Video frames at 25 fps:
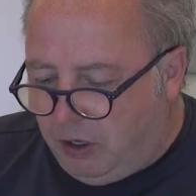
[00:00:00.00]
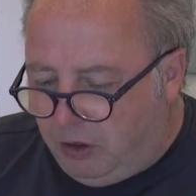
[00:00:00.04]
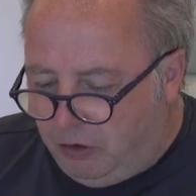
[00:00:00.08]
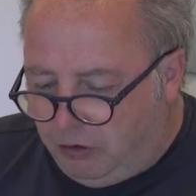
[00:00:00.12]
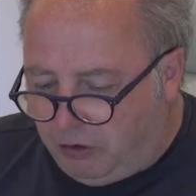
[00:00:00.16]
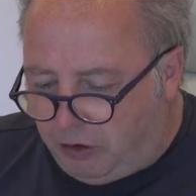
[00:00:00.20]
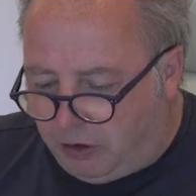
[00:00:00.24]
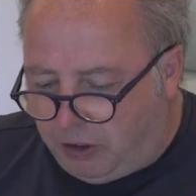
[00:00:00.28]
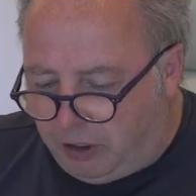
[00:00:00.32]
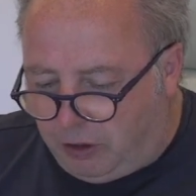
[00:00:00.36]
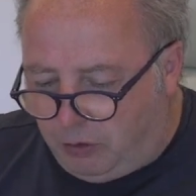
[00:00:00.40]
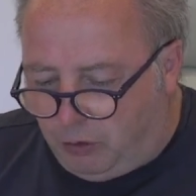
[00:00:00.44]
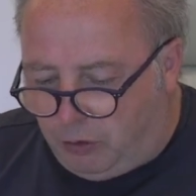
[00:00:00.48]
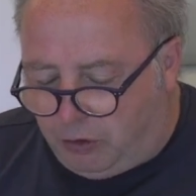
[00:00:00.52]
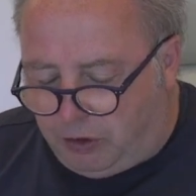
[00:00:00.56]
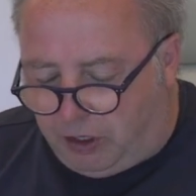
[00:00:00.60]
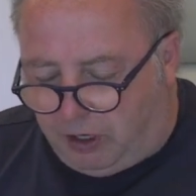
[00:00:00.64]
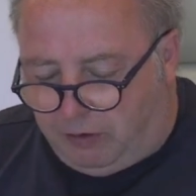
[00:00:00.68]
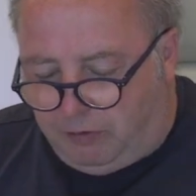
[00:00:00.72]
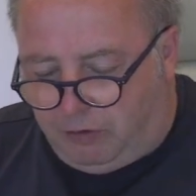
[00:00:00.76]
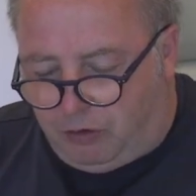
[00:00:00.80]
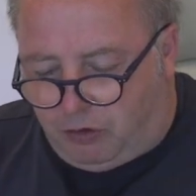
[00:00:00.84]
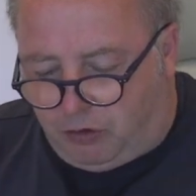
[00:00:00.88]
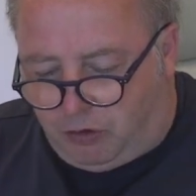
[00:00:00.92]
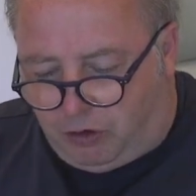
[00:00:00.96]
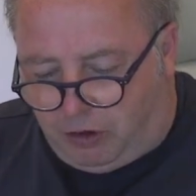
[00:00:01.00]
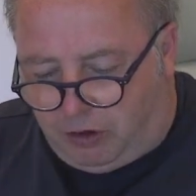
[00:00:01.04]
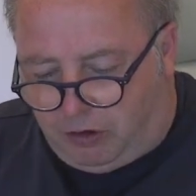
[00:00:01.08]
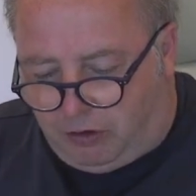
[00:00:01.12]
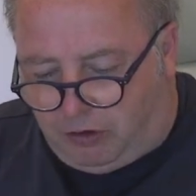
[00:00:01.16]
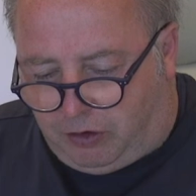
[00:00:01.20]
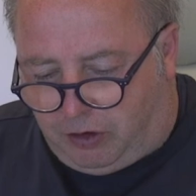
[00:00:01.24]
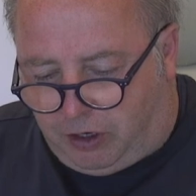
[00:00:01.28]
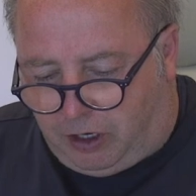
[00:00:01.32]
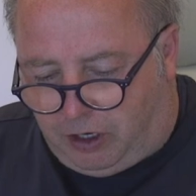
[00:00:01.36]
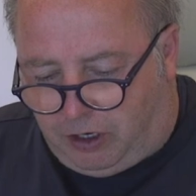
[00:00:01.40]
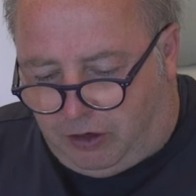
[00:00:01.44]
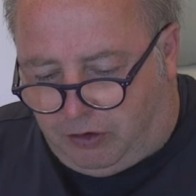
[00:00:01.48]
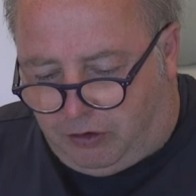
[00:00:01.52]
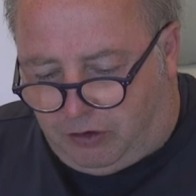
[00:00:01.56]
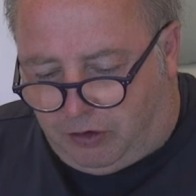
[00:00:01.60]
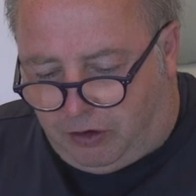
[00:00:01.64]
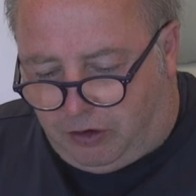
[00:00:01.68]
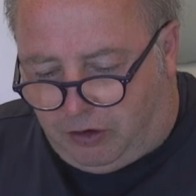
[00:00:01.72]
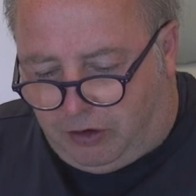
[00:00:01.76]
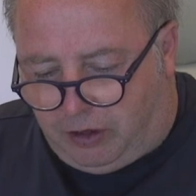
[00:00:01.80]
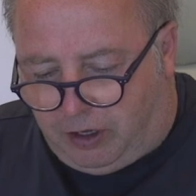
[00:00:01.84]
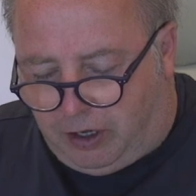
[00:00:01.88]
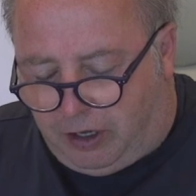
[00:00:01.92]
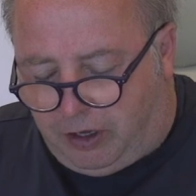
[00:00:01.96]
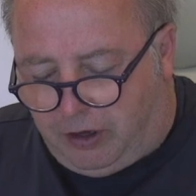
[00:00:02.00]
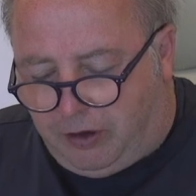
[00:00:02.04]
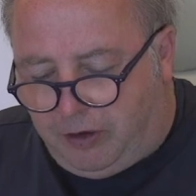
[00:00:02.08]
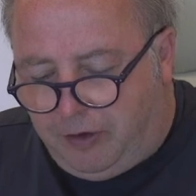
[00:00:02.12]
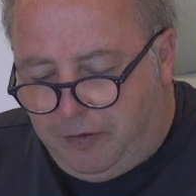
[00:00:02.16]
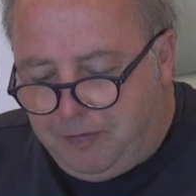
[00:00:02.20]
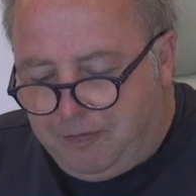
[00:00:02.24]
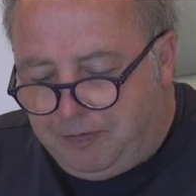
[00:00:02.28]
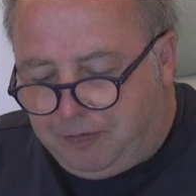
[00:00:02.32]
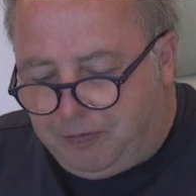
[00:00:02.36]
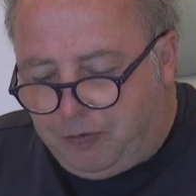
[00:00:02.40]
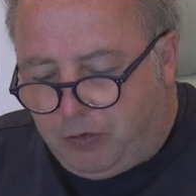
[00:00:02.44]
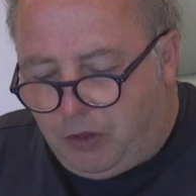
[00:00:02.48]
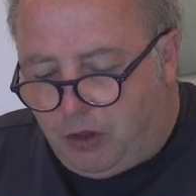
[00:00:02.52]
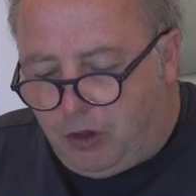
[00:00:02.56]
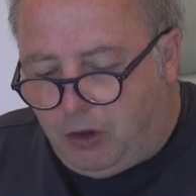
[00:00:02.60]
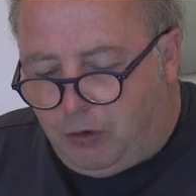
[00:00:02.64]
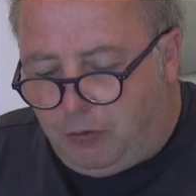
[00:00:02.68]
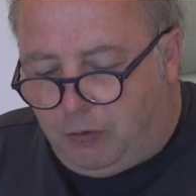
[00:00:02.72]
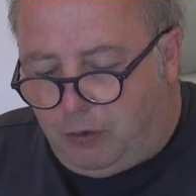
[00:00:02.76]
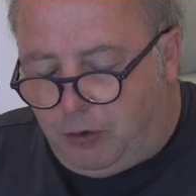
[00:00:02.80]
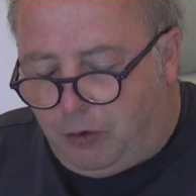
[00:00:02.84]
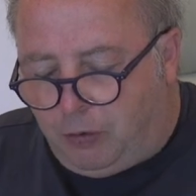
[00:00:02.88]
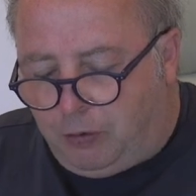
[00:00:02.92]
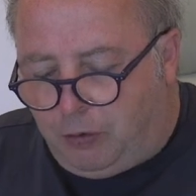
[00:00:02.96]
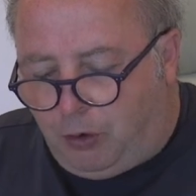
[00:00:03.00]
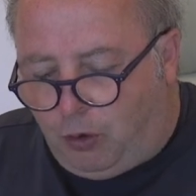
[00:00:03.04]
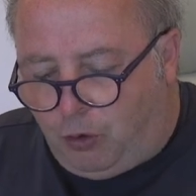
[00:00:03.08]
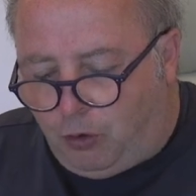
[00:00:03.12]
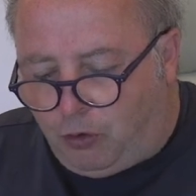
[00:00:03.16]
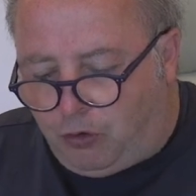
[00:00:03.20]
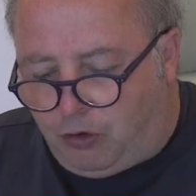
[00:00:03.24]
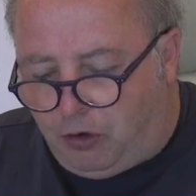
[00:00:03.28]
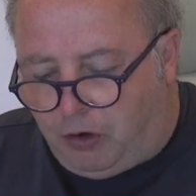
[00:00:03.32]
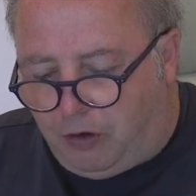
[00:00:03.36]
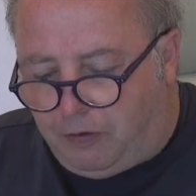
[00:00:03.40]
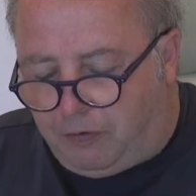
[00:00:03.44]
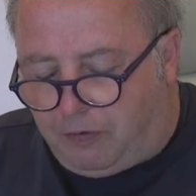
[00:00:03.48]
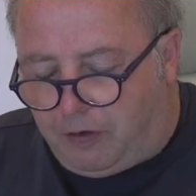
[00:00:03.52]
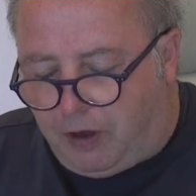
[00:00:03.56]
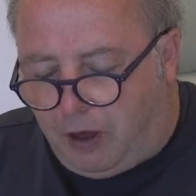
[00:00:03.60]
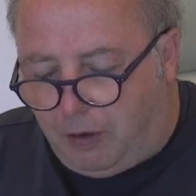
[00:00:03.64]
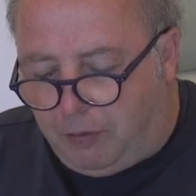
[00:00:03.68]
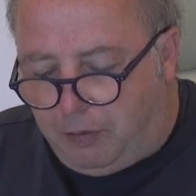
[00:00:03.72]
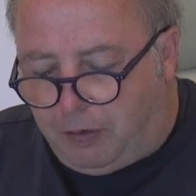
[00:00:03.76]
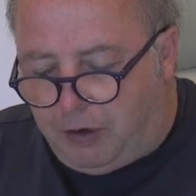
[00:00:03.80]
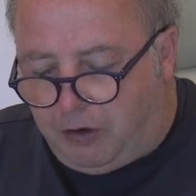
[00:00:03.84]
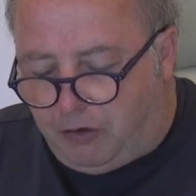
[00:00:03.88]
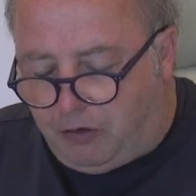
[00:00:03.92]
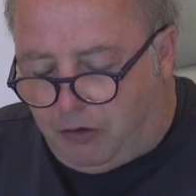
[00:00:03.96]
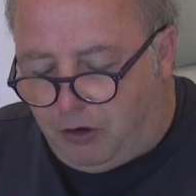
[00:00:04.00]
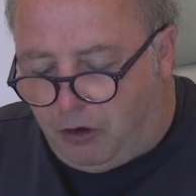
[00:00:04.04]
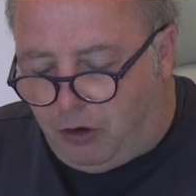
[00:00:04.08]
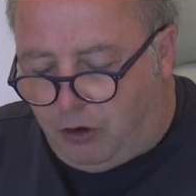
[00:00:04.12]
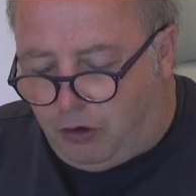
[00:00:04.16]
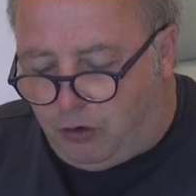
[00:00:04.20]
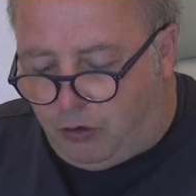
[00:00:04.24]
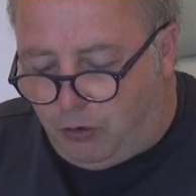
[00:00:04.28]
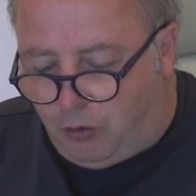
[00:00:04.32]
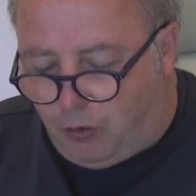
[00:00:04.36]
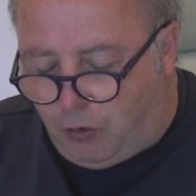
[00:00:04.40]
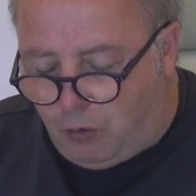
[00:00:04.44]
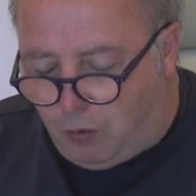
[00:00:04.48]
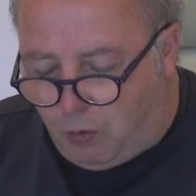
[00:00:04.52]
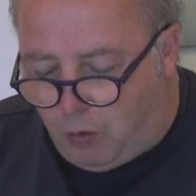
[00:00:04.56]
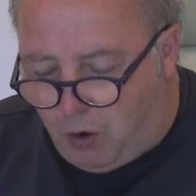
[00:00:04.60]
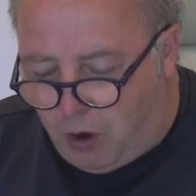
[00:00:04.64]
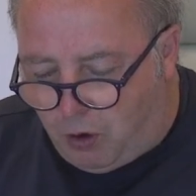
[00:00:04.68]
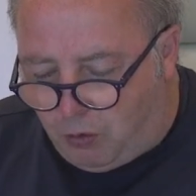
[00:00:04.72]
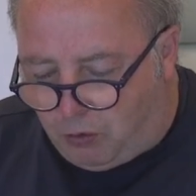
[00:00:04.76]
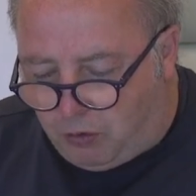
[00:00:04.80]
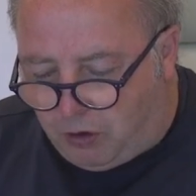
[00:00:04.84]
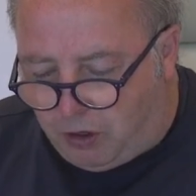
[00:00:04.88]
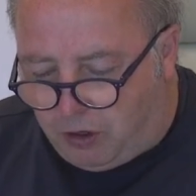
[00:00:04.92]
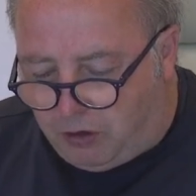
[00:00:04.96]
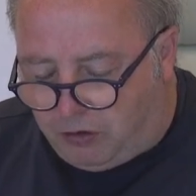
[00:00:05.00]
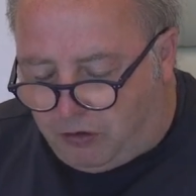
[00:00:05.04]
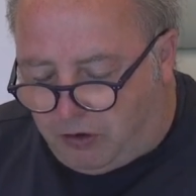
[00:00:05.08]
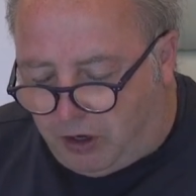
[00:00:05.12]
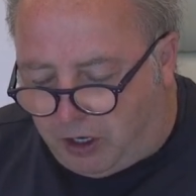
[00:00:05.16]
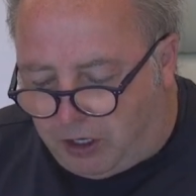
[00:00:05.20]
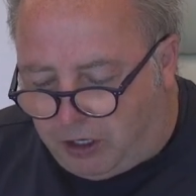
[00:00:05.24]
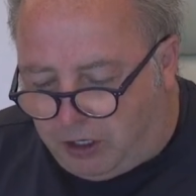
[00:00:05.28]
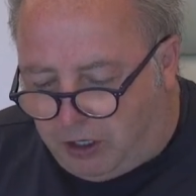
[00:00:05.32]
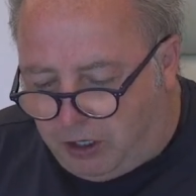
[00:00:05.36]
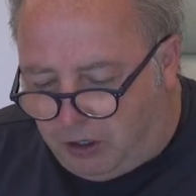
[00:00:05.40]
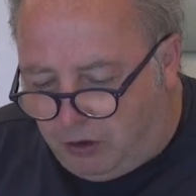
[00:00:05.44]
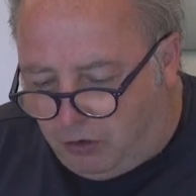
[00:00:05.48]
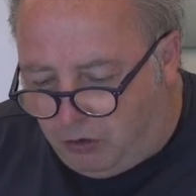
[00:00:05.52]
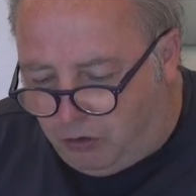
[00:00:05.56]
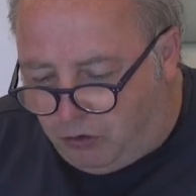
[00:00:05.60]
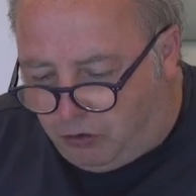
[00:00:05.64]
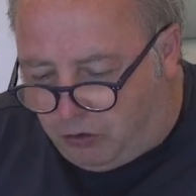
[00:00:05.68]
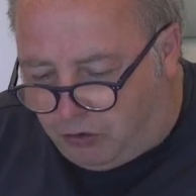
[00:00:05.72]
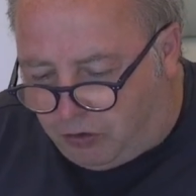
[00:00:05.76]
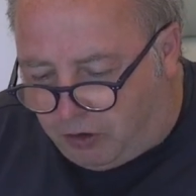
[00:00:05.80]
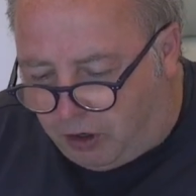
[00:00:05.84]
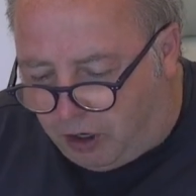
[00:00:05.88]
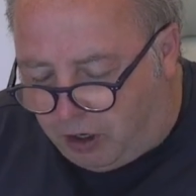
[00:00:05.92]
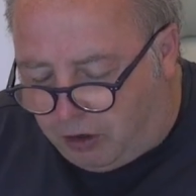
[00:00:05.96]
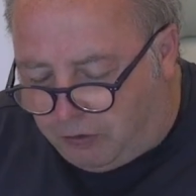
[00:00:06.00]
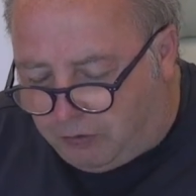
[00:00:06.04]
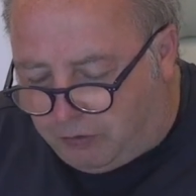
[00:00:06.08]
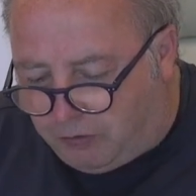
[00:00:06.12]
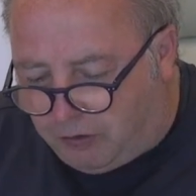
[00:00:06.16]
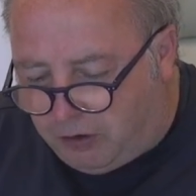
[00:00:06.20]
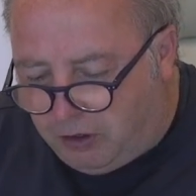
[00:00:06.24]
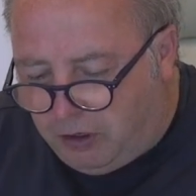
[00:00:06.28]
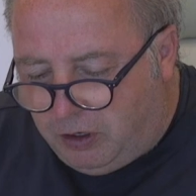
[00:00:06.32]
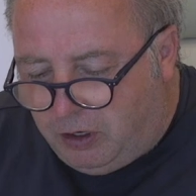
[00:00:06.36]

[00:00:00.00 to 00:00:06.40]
So I think what David's trying to say is that the proportion of companies that are doing well, that are taking on staff,